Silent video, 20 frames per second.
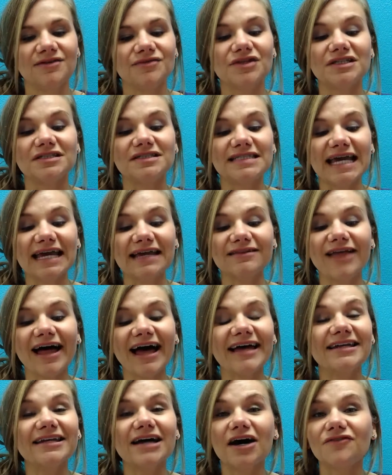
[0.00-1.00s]
The
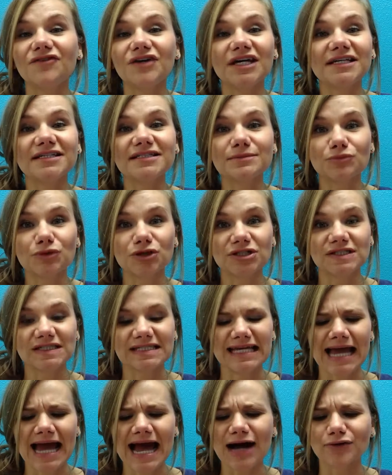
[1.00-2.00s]
daylight of His
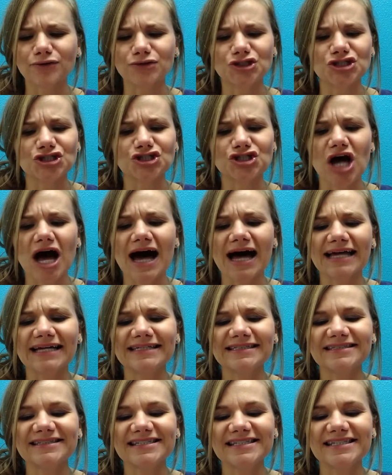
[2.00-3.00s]
mercy
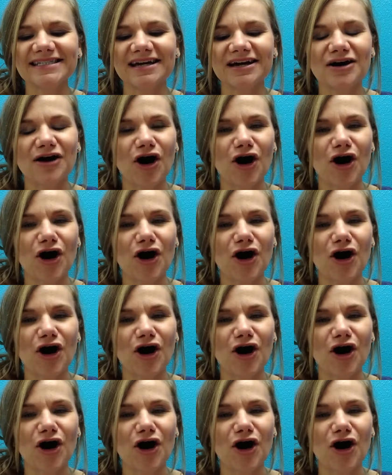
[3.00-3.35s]
outshines